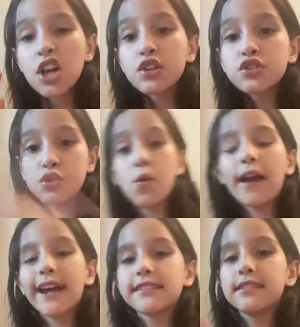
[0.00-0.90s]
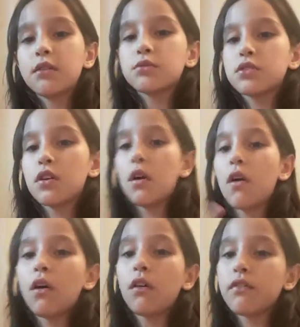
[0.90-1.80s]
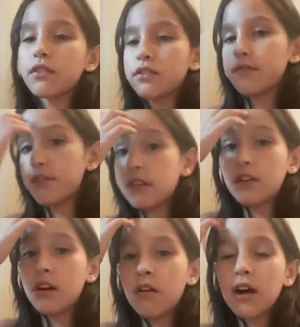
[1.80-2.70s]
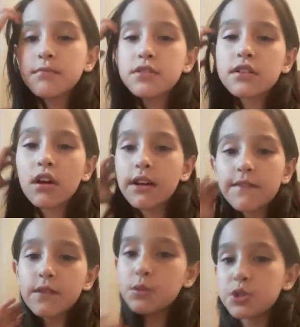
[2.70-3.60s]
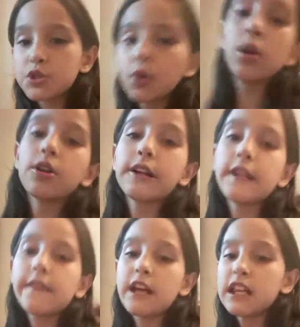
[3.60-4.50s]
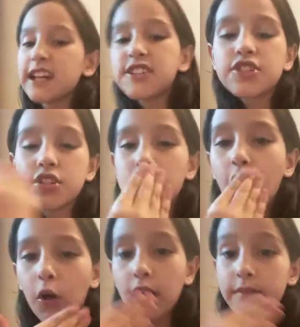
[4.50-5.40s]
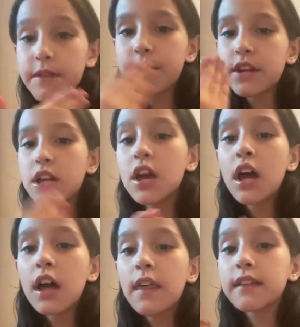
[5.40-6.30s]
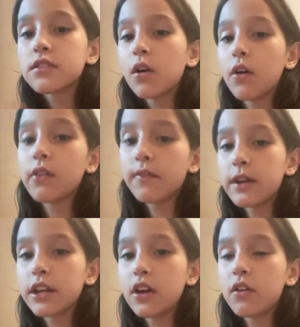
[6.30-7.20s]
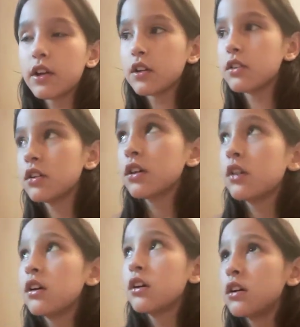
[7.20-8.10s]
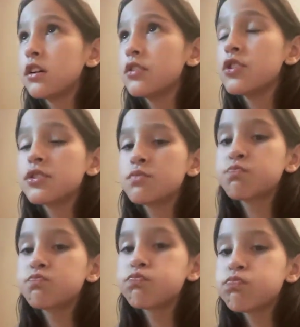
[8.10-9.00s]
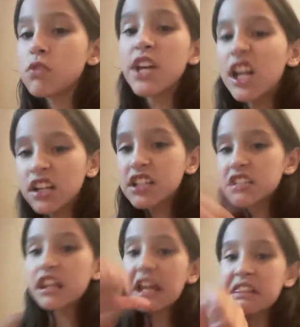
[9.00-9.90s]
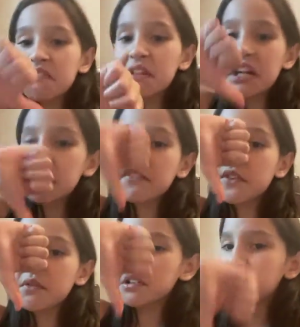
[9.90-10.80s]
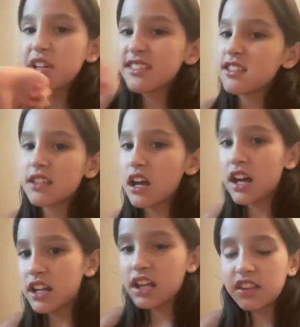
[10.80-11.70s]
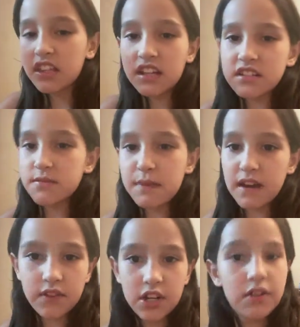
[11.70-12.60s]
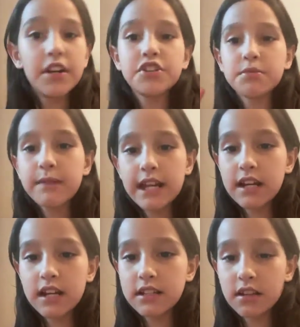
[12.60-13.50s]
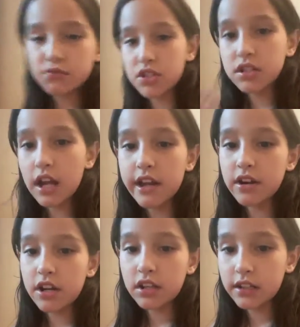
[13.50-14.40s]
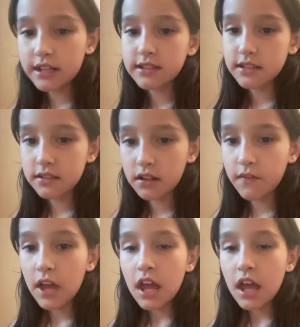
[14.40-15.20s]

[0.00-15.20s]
So guys, that was all for the video. I'm sorry if it was short or anything. That's just all of the video. That's all of the video. And just, you can dislike the video if you want to. Because I, I think it's a bad video I just made. Because I'm just tired and lazy and stuff.